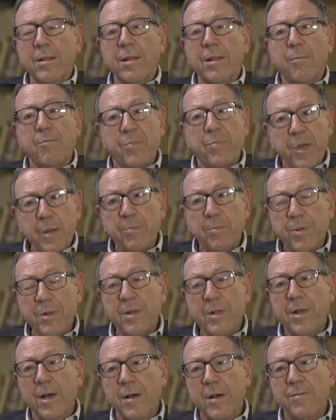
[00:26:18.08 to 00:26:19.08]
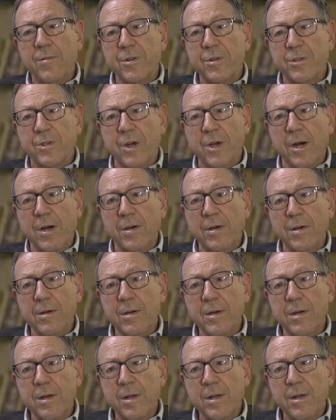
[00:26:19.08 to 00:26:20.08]
the people of the
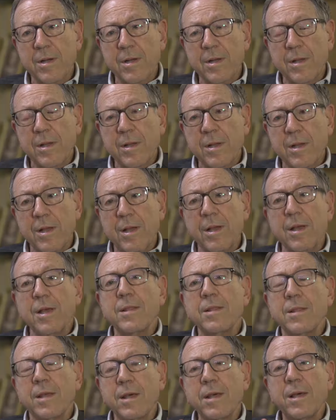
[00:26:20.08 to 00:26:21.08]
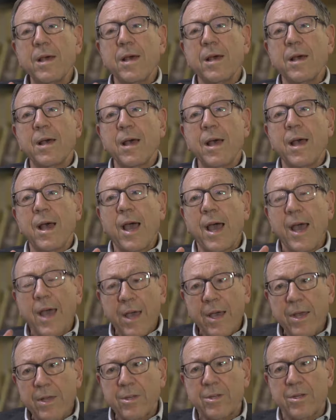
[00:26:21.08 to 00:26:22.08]
Charter in the
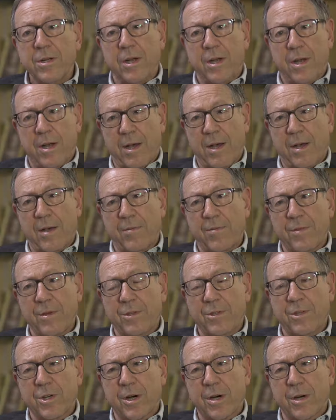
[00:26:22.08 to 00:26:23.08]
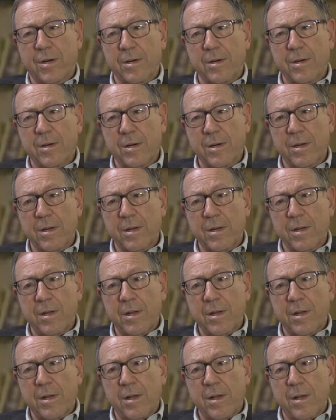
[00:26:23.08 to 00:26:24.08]
age of the Charter,
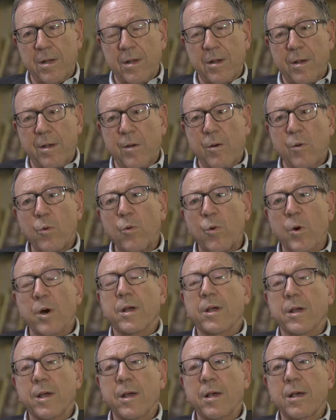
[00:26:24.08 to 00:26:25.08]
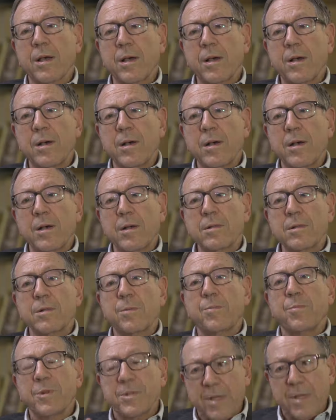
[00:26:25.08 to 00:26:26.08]
working
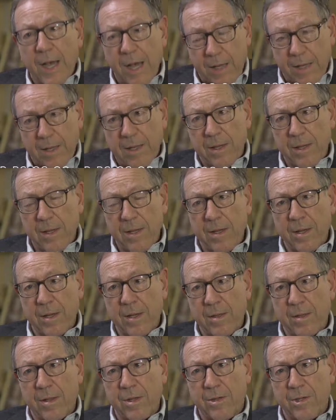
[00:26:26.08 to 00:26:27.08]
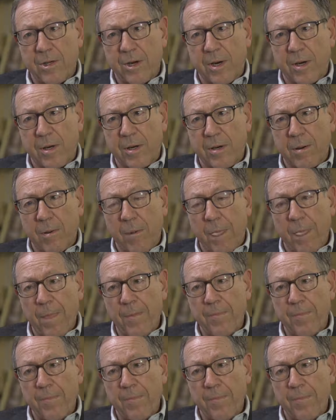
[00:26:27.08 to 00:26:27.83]
to protect the Charter.